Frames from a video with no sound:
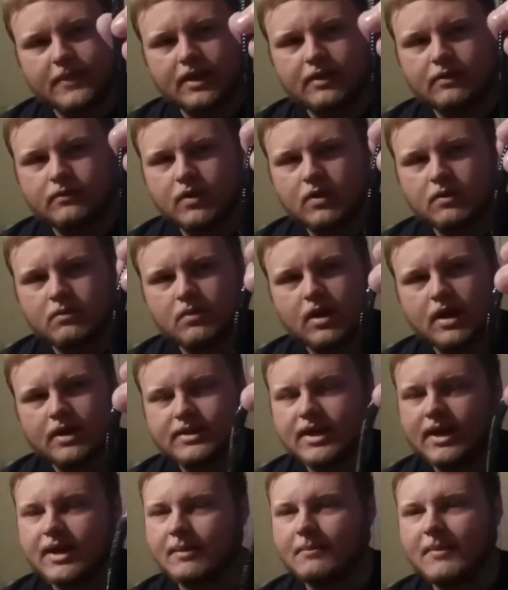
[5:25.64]
anywhere where I
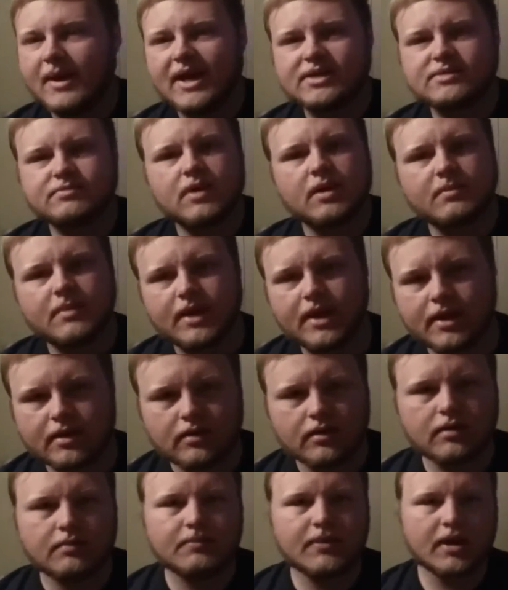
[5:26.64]
think a bass might be
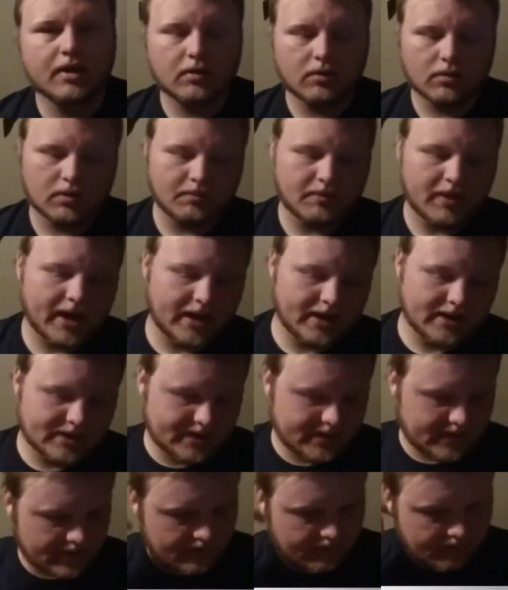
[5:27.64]
held up at or a
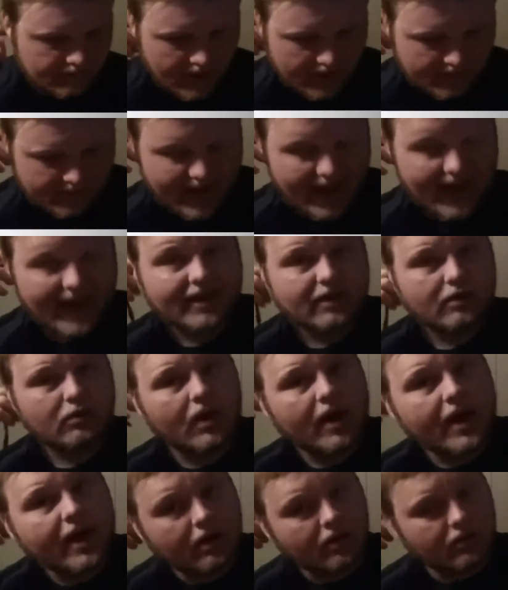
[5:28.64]
bass might be hanging
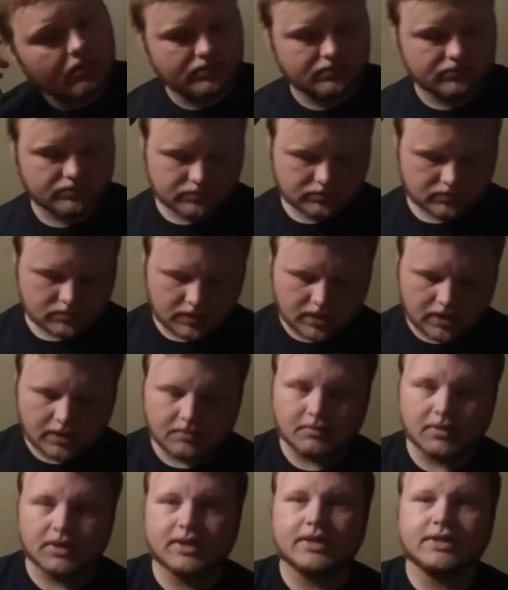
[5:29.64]
around.
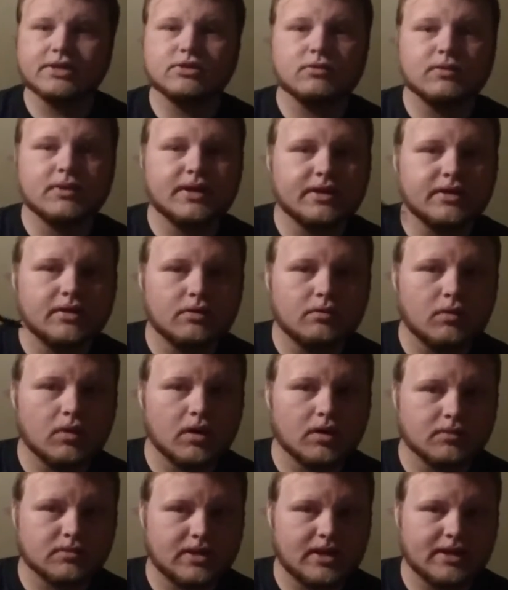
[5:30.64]
But these are really good
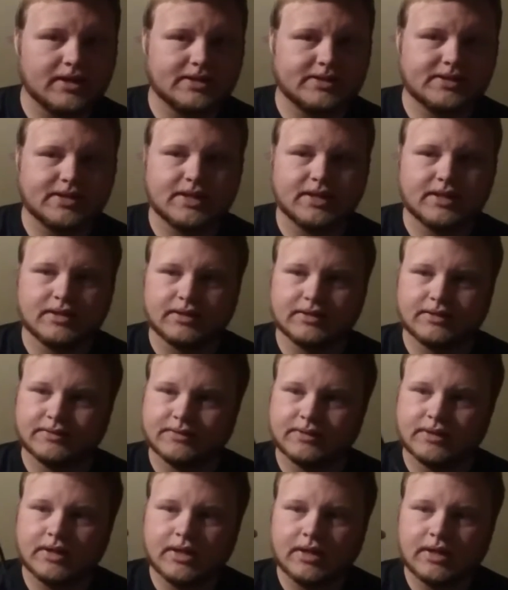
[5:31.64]
worms, like I said.
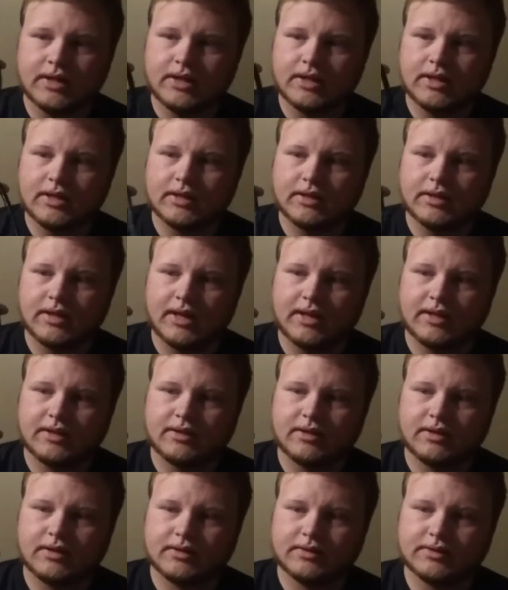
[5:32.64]

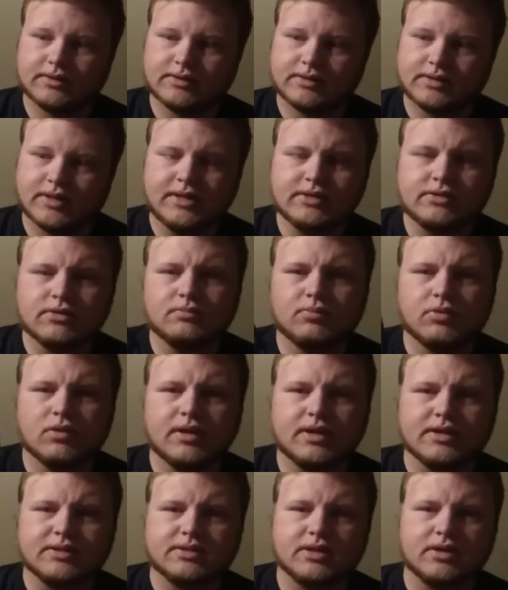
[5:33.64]
And these are
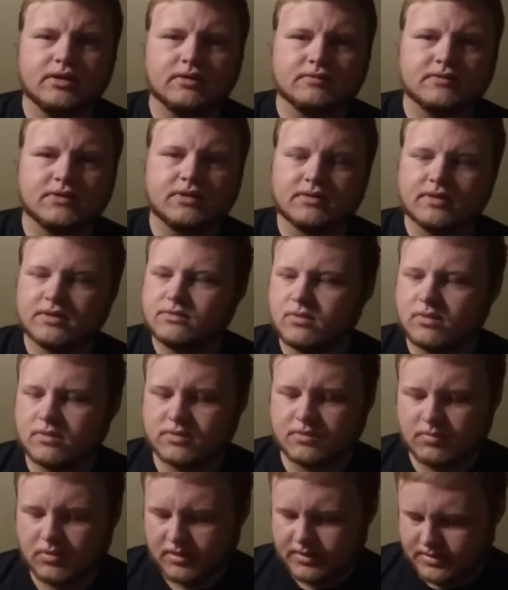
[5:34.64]
pretty tough, too. These
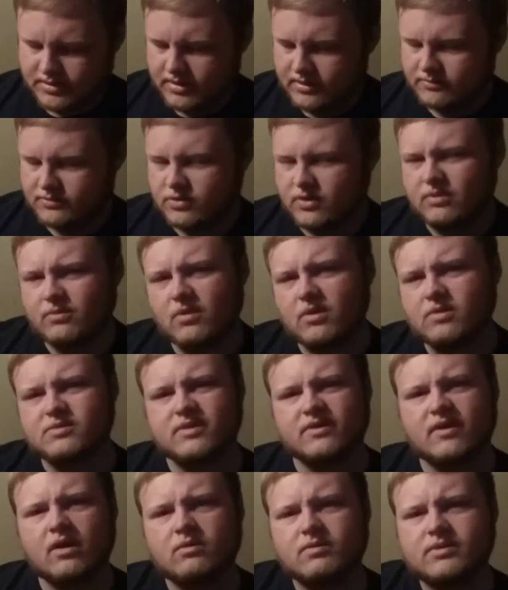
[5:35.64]
worms are pretty tough. Trick
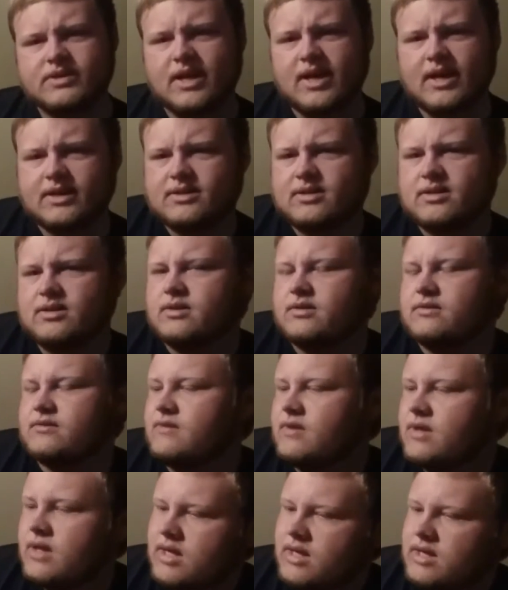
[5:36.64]
worms are always kind of
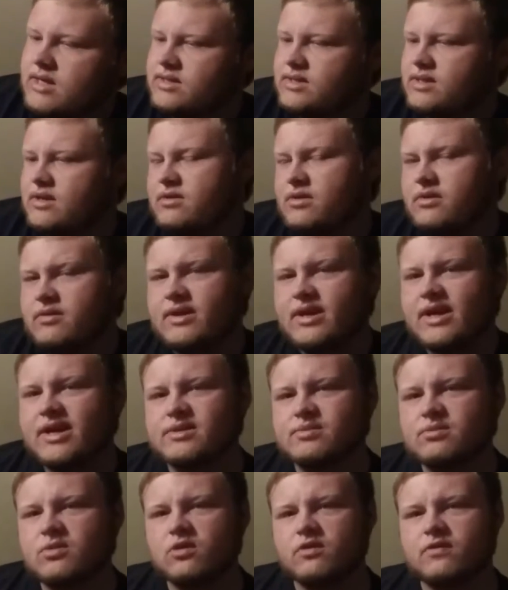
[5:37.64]
tough. So you can
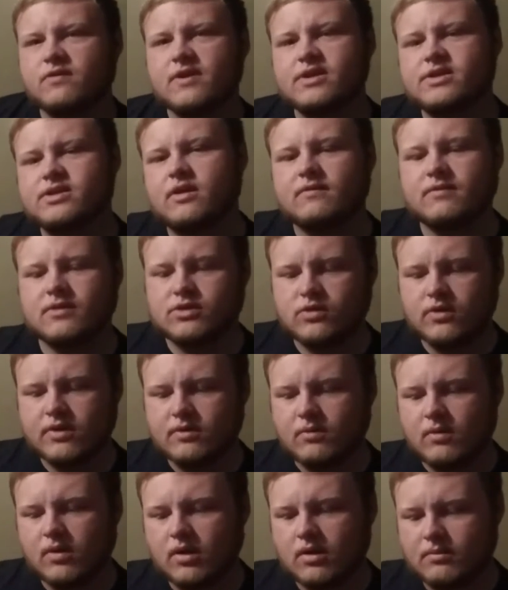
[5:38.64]
catch more fish off a
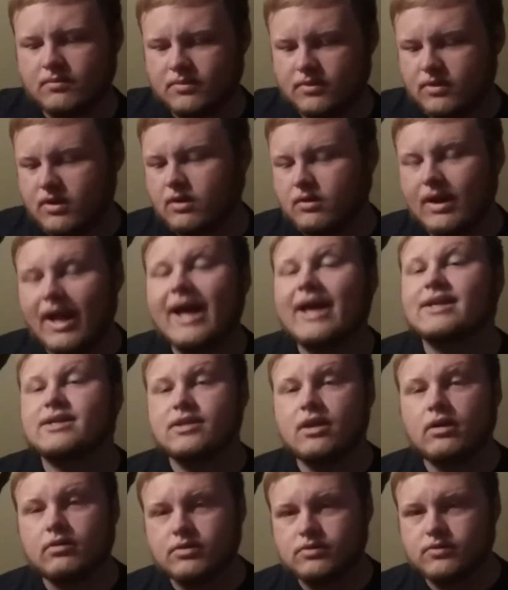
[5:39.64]
trick worm. They'll
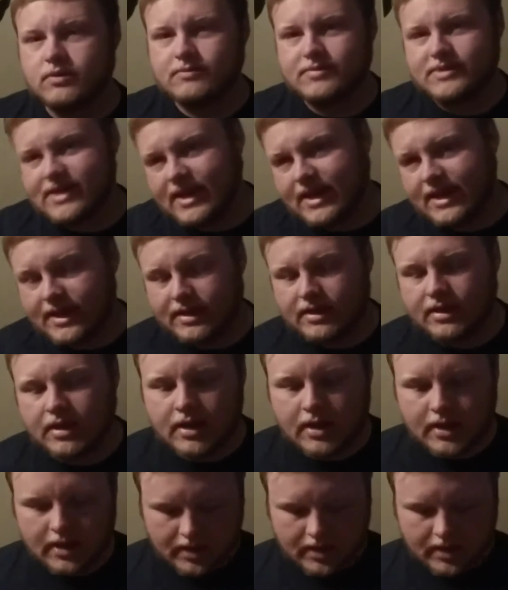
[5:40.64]
last longer is what I'm saying.